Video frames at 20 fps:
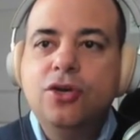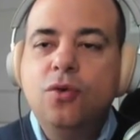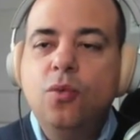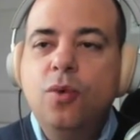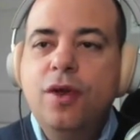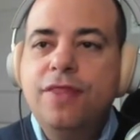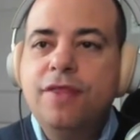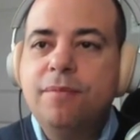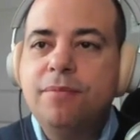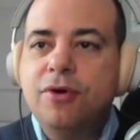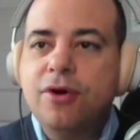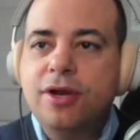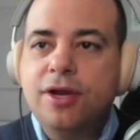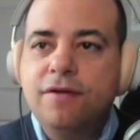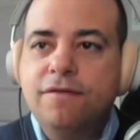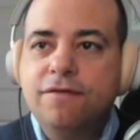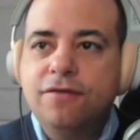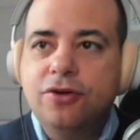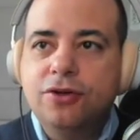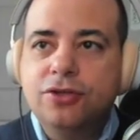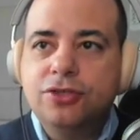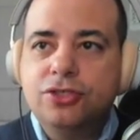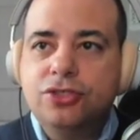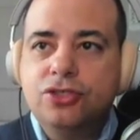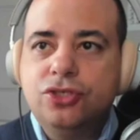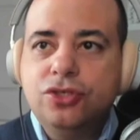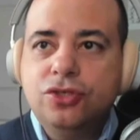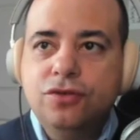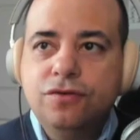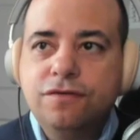when the market falls
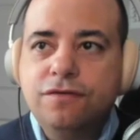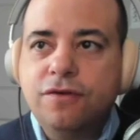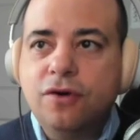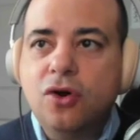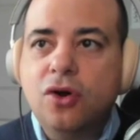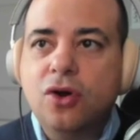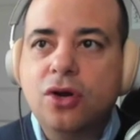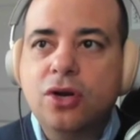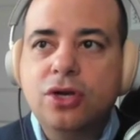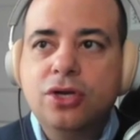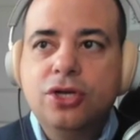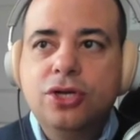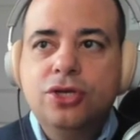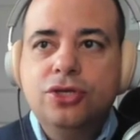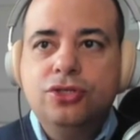too far,